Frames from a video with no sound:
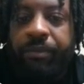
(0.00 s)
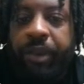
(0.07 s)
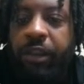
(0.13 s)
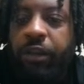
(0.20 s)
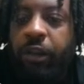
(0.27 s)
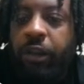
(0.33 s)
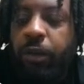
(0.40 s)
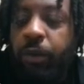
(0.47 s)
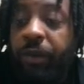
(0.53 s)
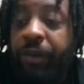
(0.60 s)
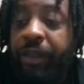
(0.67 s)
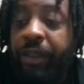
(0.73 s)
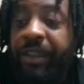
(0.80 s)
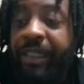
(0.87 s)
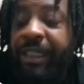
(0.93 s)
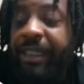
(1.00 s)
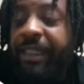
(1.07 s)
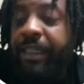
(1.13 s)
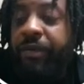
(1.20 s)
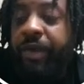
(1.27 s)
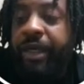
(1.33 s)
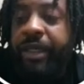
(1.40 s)
It's the only one they're lending
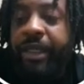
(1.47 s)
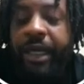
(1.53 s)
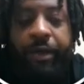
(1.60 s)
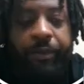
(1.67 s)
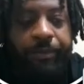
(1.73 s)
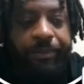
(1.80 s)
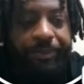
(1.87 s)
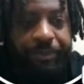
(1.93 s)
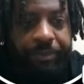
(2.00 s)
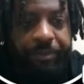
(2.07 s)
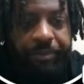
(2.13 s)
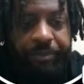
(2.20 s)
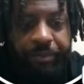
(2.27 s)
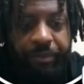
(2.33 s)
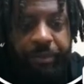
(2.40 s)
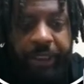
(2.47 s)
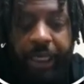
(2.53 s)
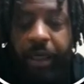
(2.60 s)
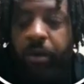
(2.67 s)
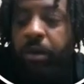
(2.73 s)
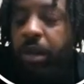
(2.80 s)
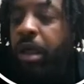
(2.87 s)
in right now. Now,